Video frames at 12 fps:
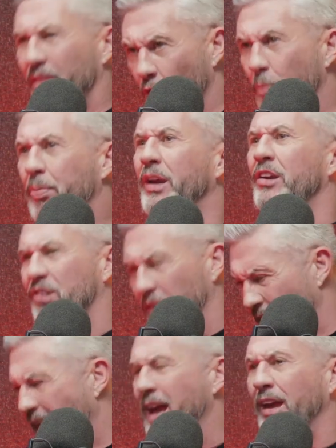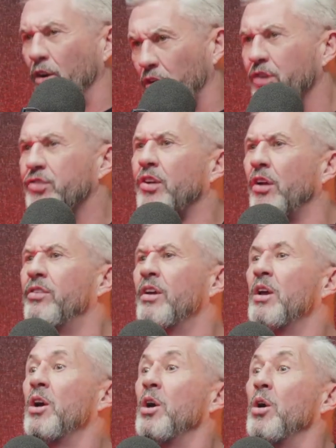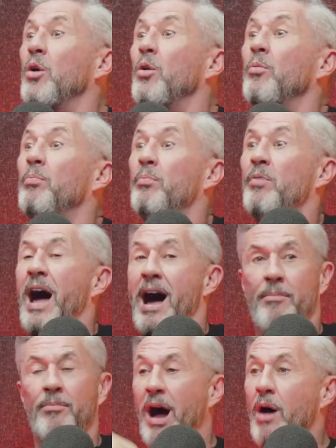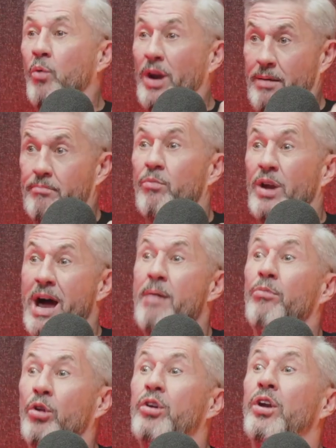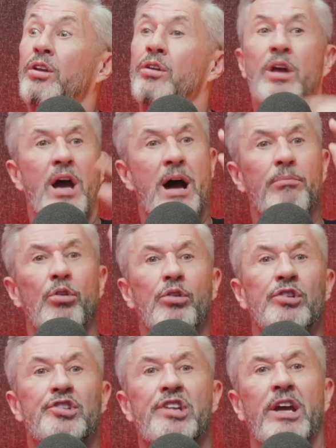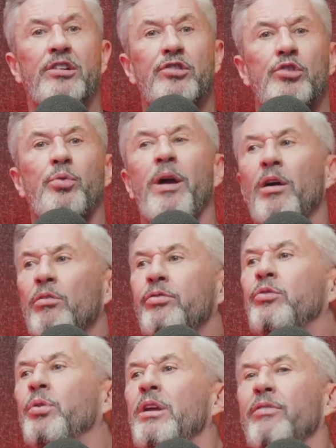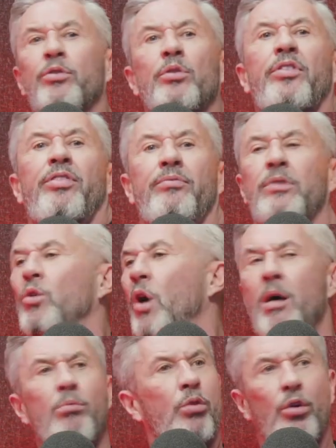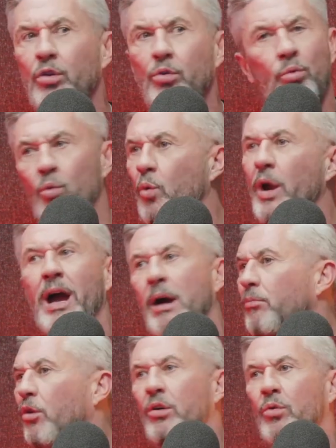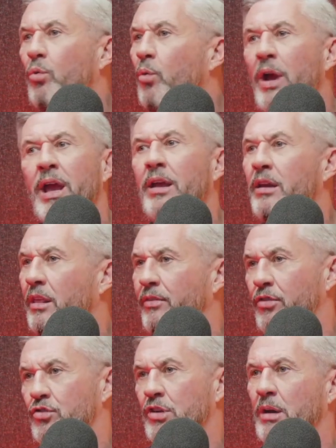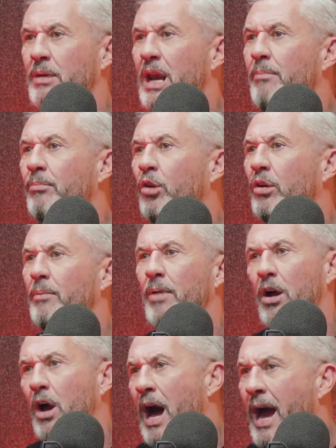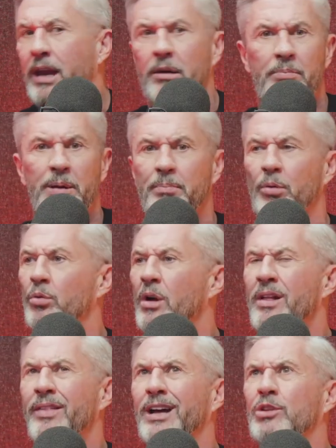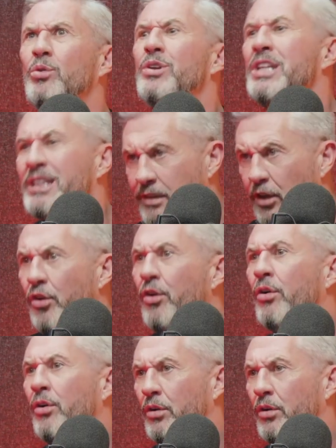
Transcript: The operationally, all gets done. When I'm looking 6, 12, 24, I'm looking way into the future. I mean, I'm looking about hiring people that I don't need to know.